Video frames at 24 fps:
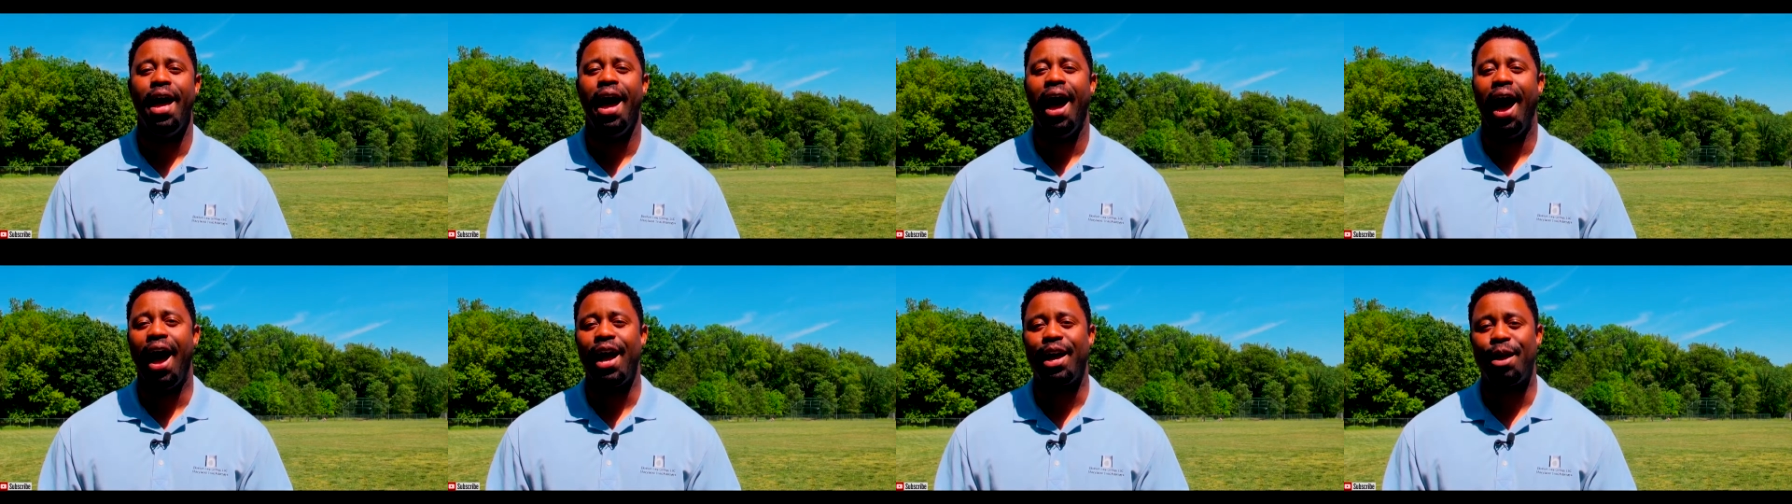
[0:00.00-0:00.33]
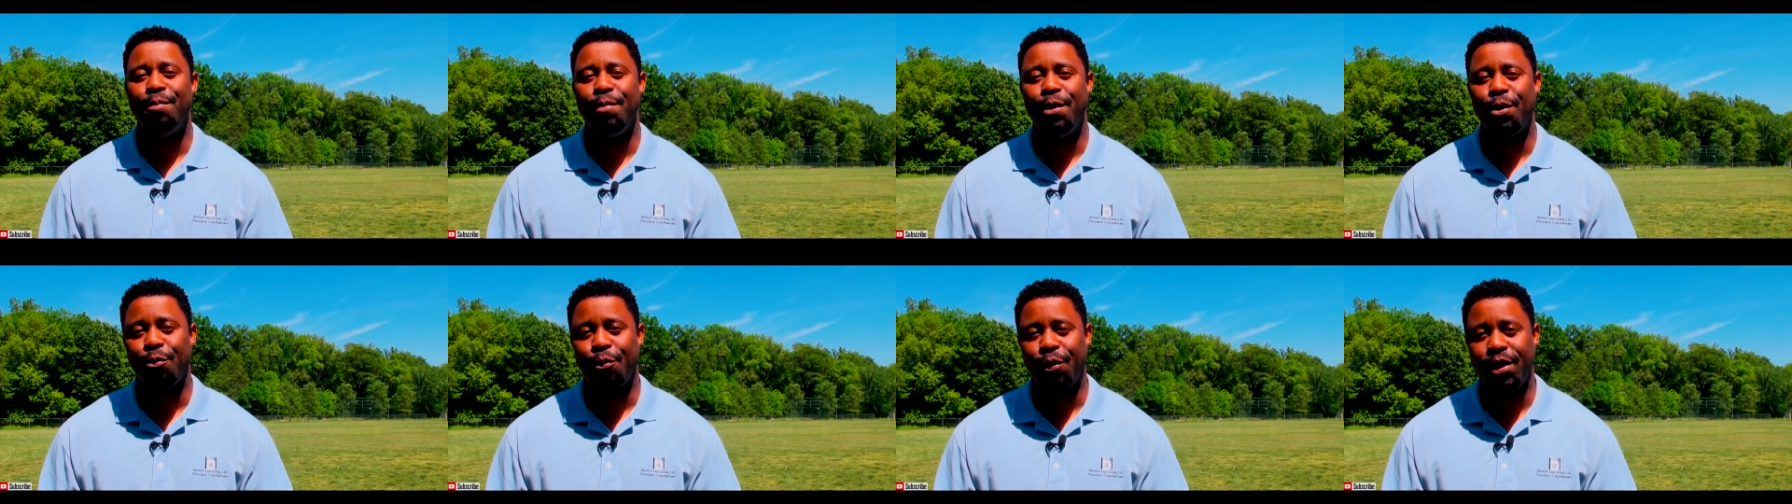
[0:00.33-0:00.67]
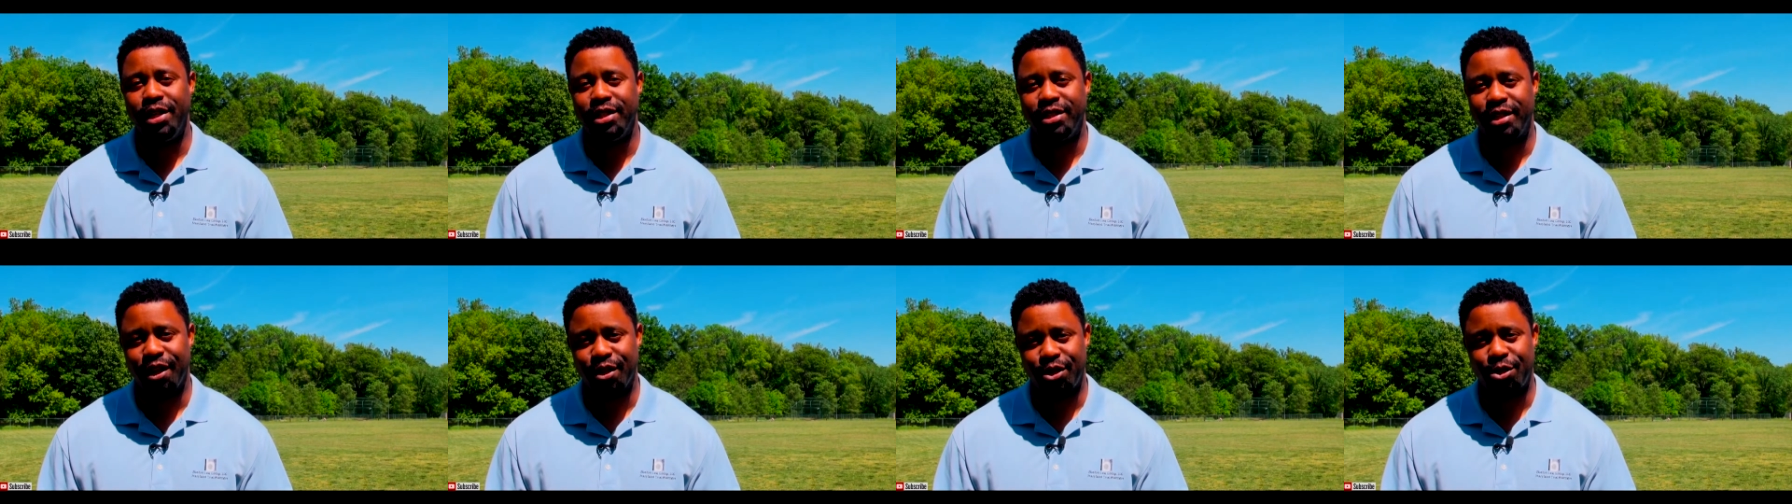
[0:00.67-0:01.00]
I can be
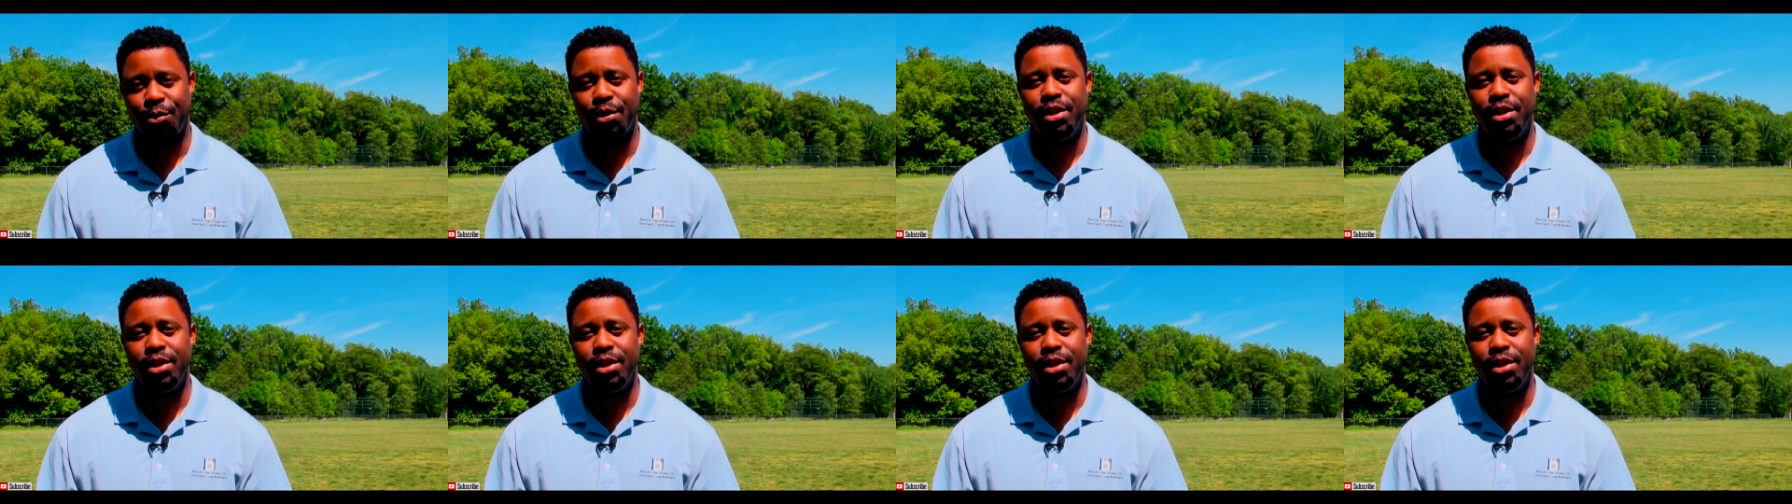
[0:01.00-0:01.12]
reached at